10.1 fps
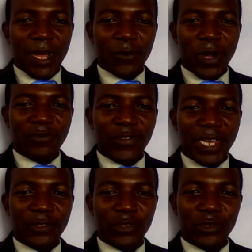I will
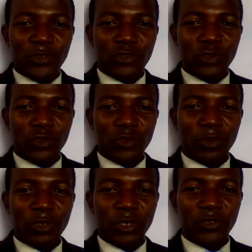advise you
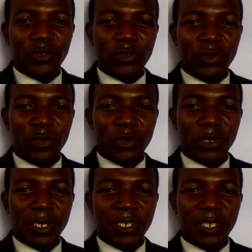to just
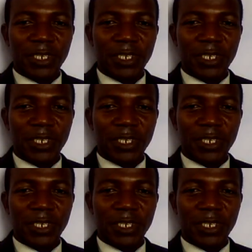scroll